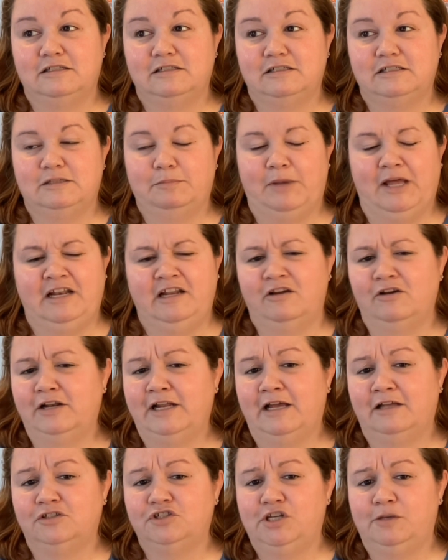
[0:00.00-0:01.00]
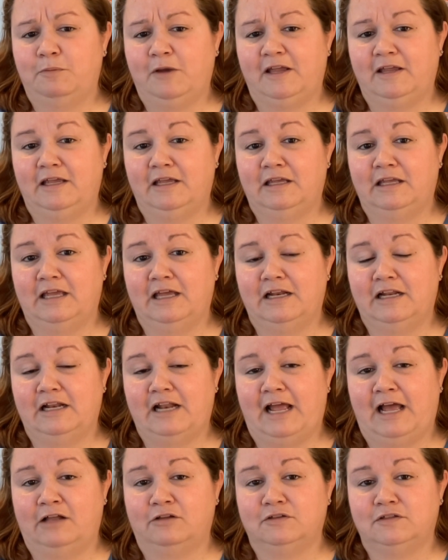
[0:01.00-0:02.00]
Depending on how cheap I can get it
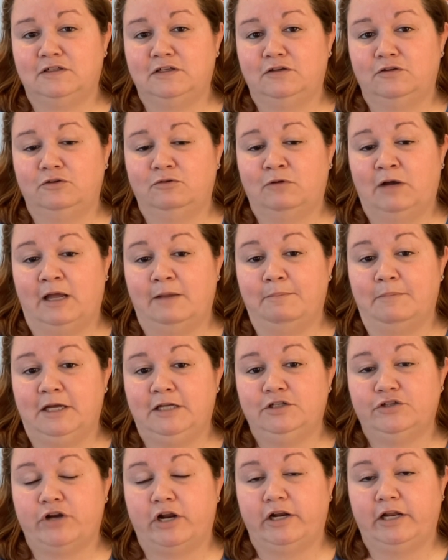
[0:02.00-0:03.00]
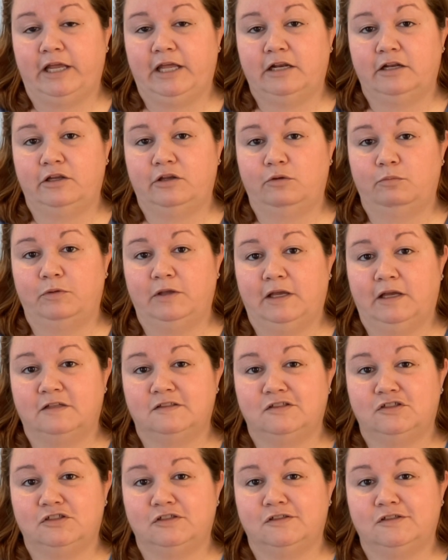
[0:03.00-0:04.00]
out to you, I might try to get it
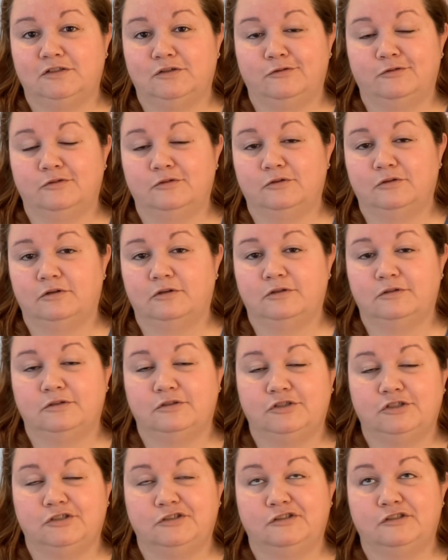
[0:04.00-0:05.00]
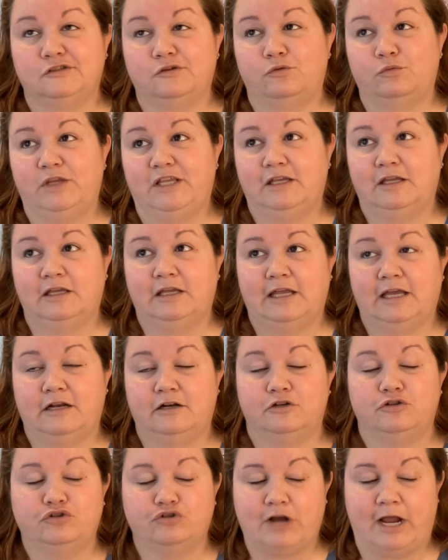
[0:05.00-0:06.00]
UPS just so we can get
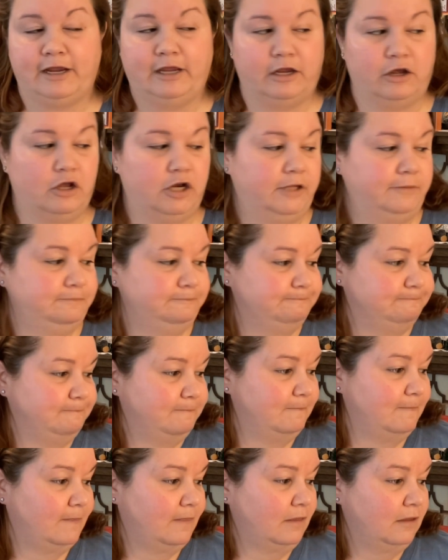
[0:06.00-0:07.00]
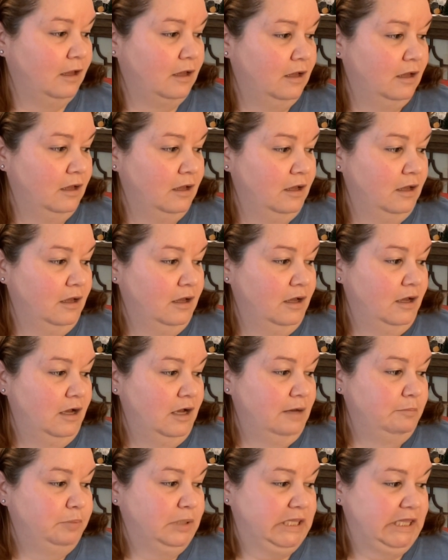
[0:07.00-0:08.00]
tracking on it.
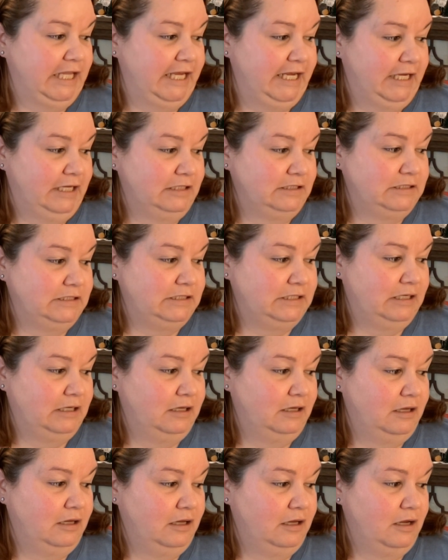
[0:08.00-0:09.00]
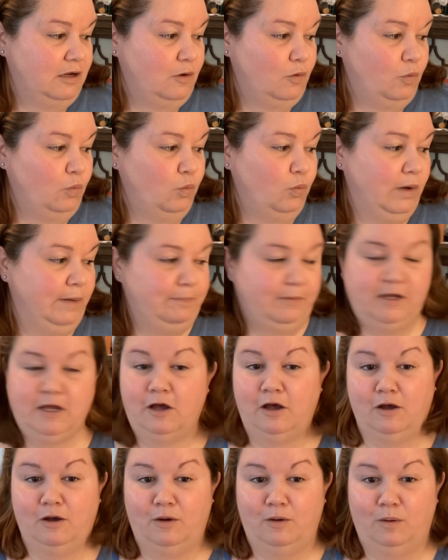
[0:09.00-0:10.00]
Plans.
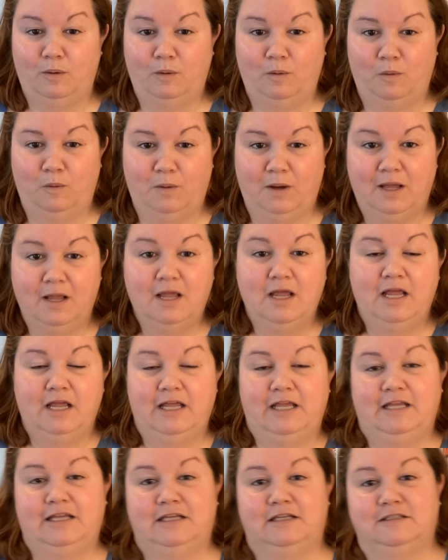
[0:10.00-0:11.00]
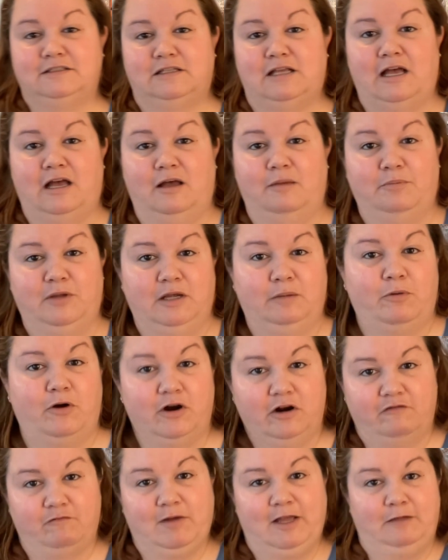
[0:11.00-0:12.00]
WIPCO is a big
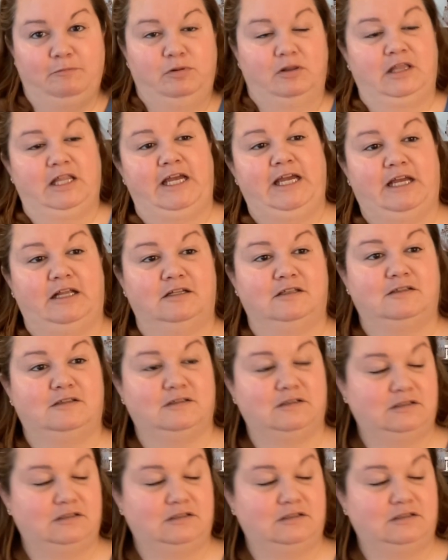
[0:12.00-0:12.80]
part of my plans.